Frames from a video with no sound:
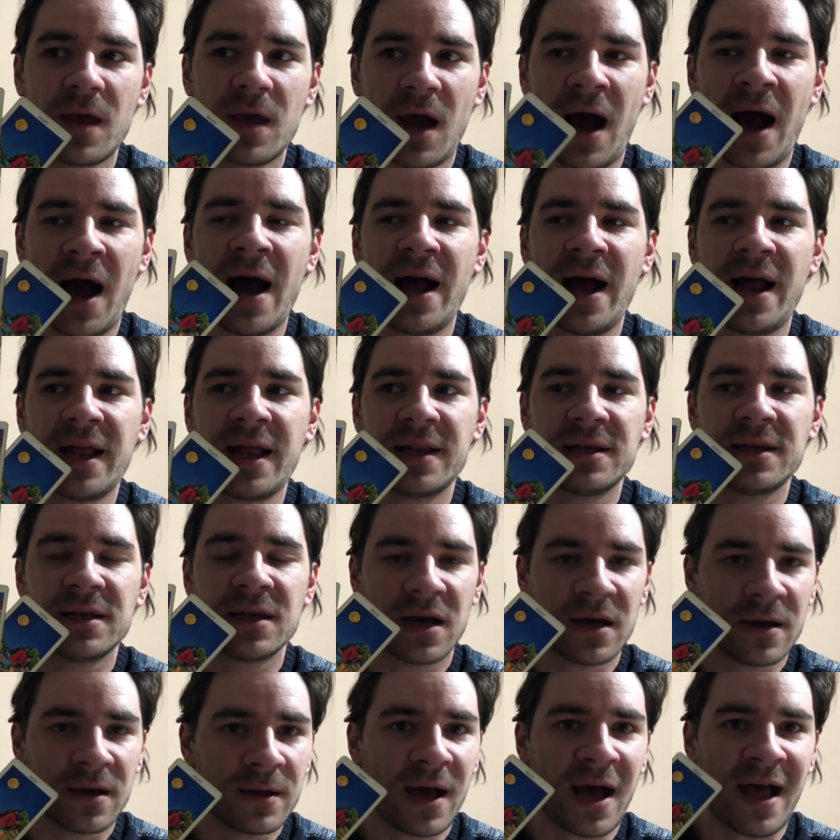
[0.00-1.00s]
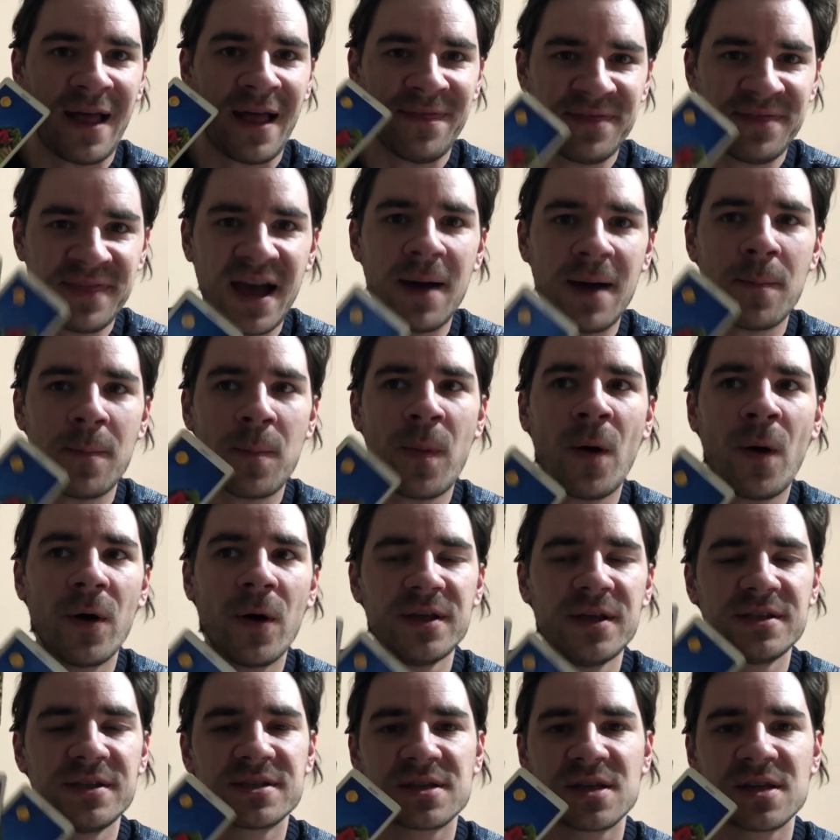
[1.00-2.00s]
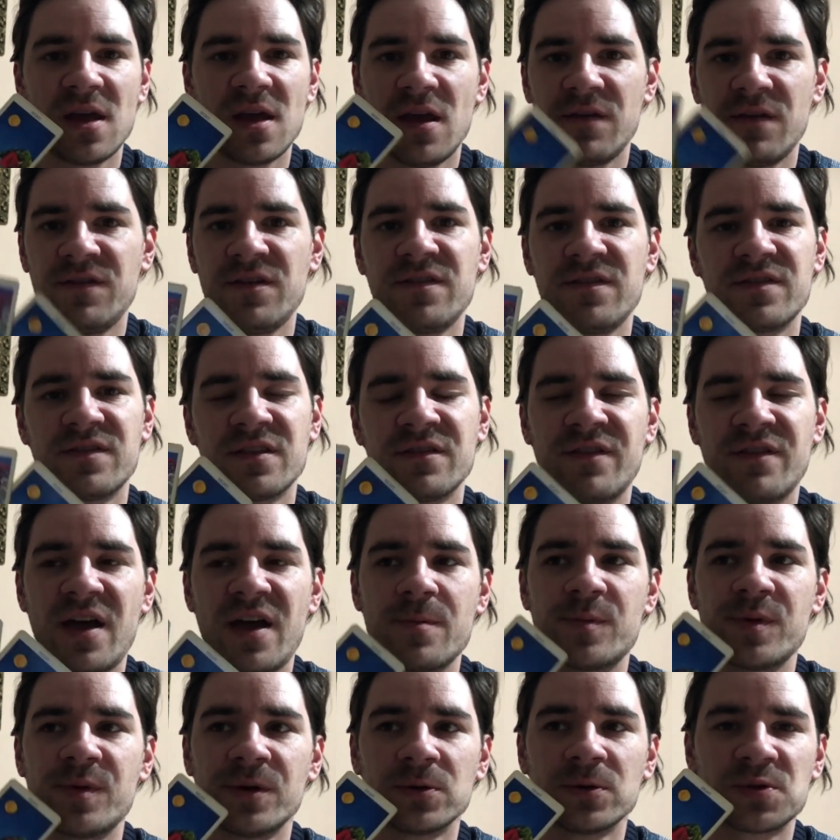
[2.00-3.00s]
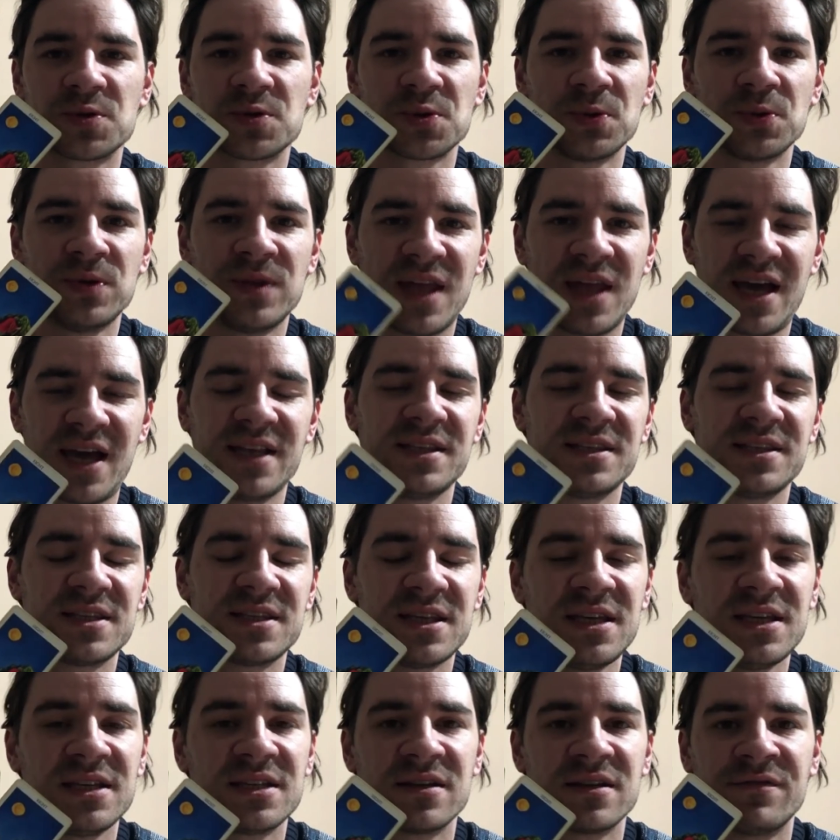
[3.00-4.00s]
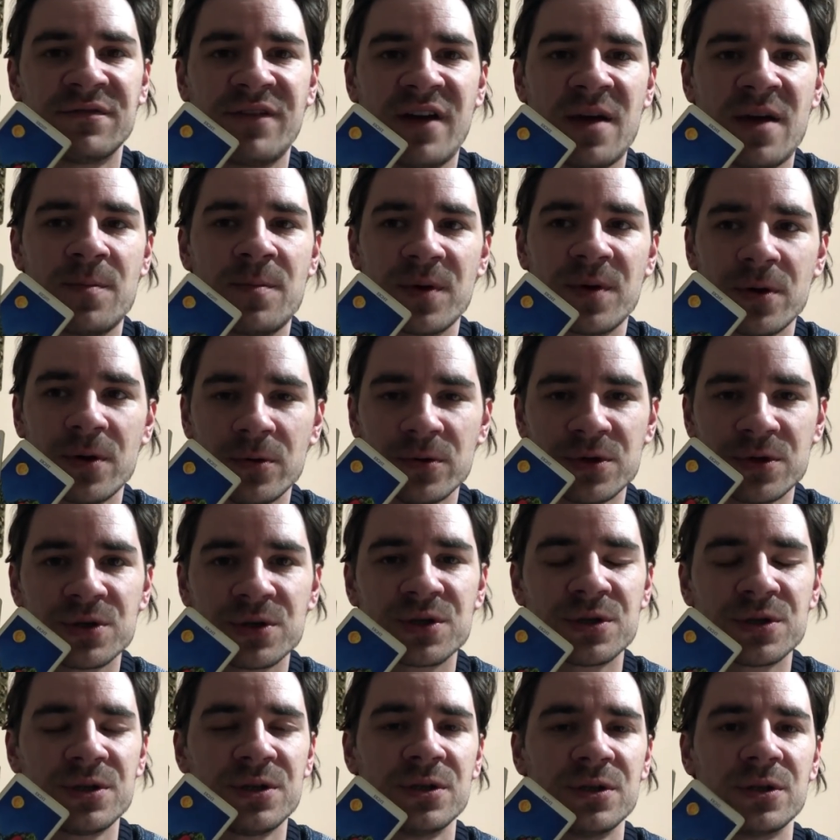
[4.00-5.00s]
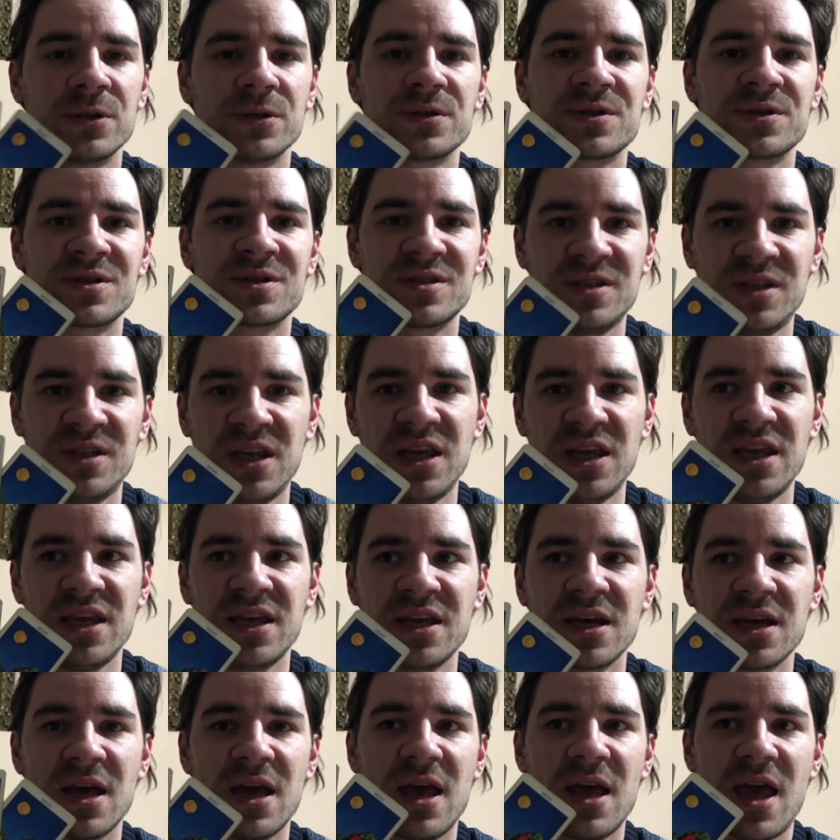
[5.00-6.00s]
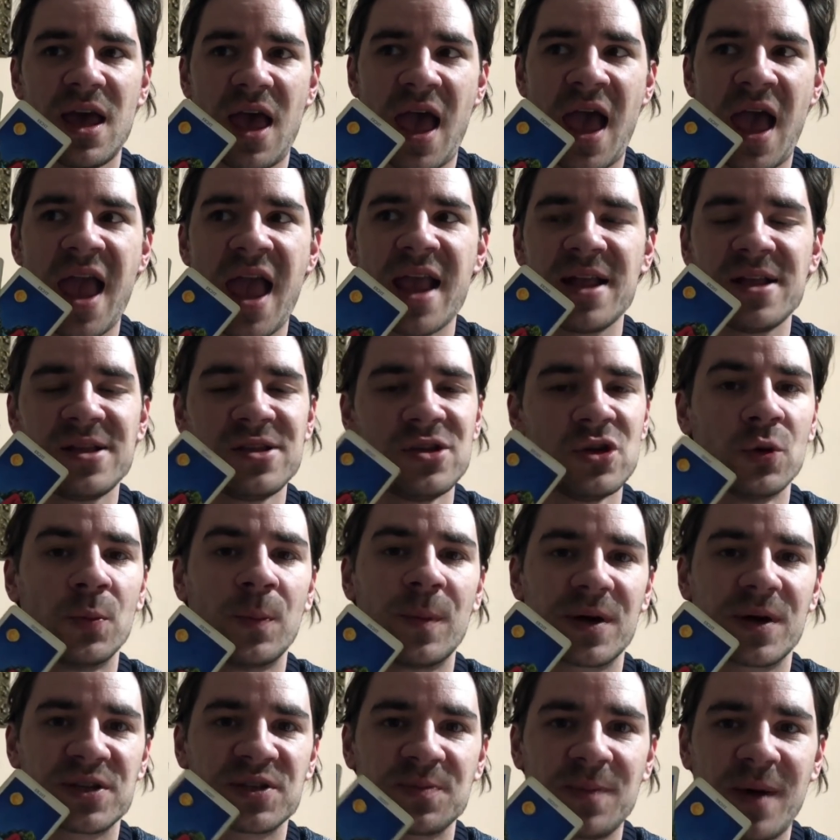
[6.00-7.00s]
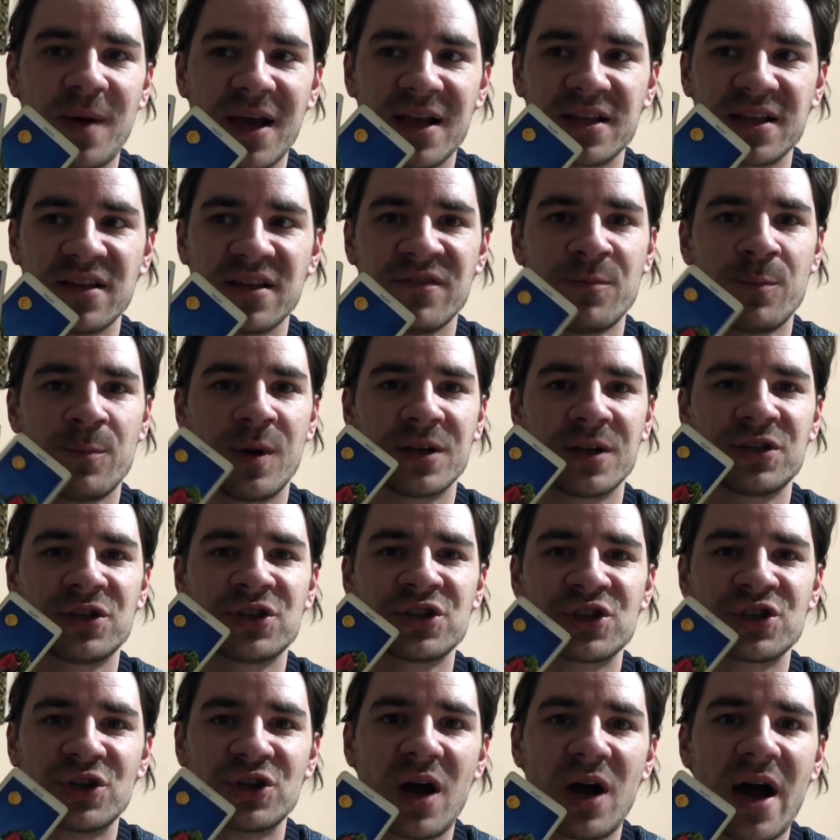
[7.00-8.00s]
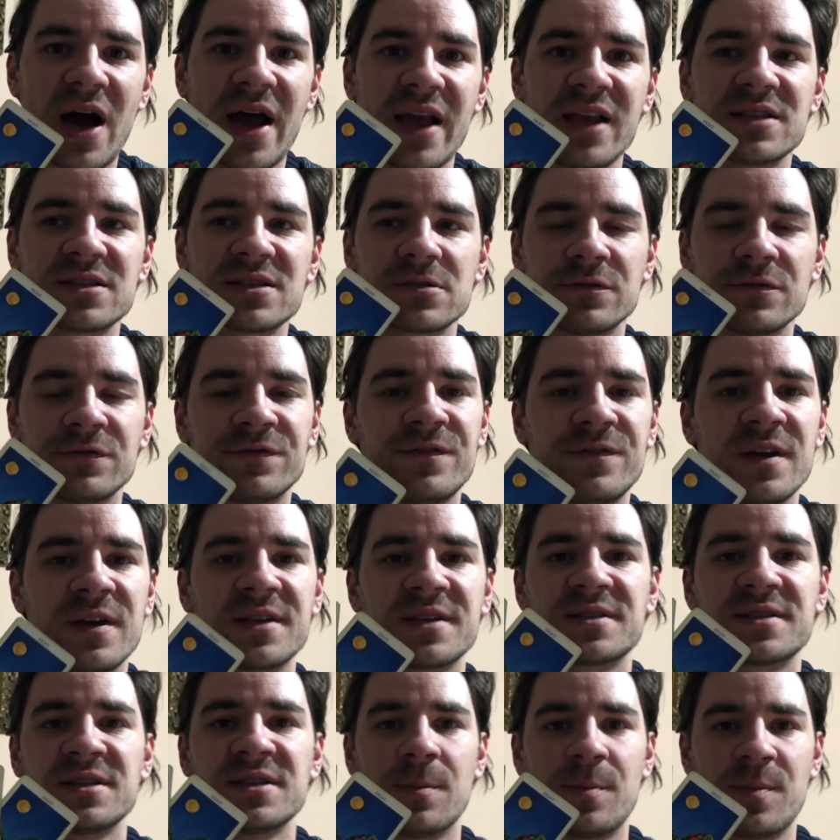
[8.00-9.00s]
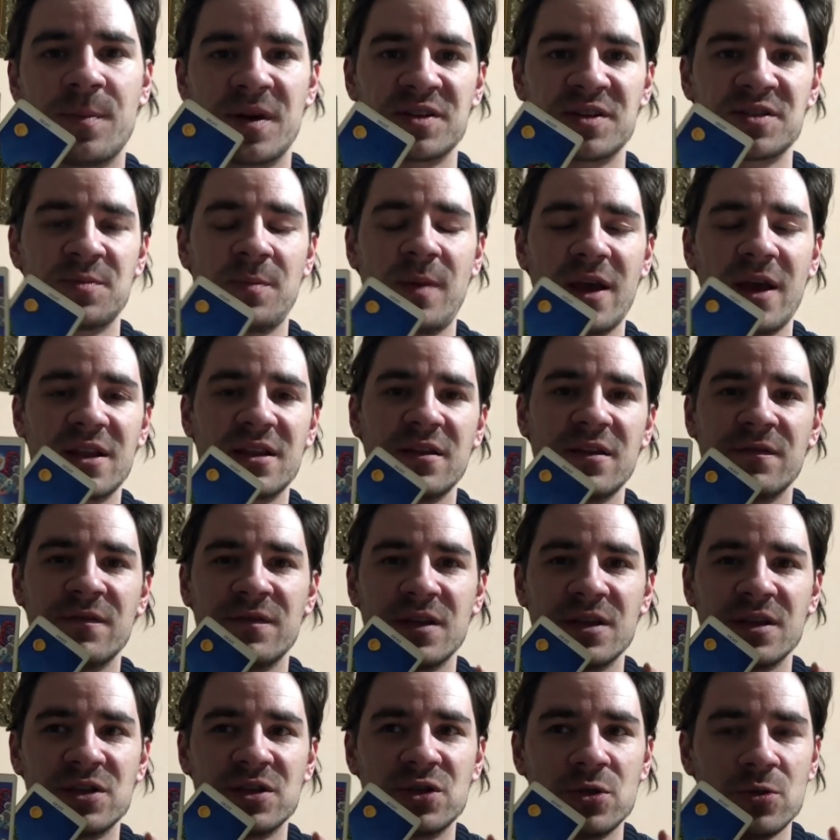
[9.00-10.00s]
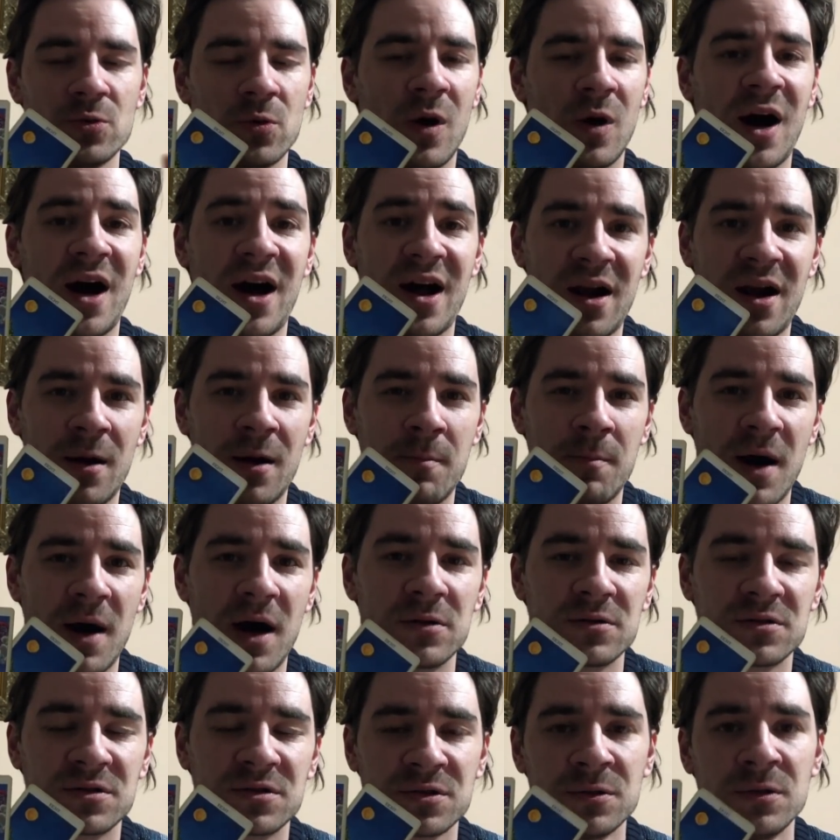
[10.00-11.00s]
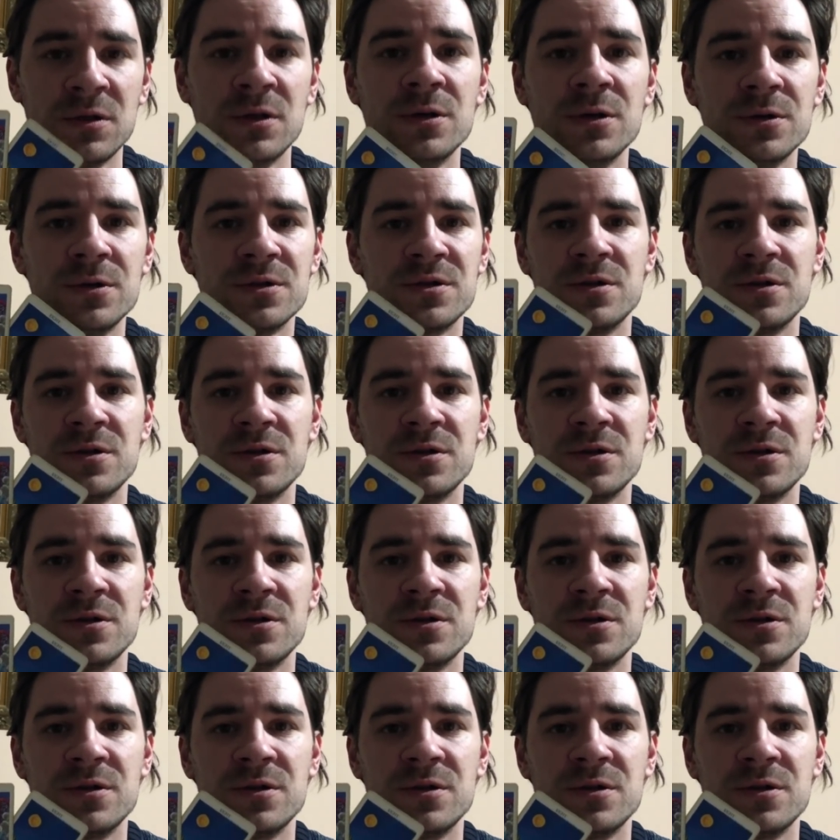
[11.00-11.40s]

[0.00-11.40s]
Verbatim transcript: And at that point, 5th of April to 19th of April, you should not seek a new perspective, but try to fix the perspective that you are about to lose.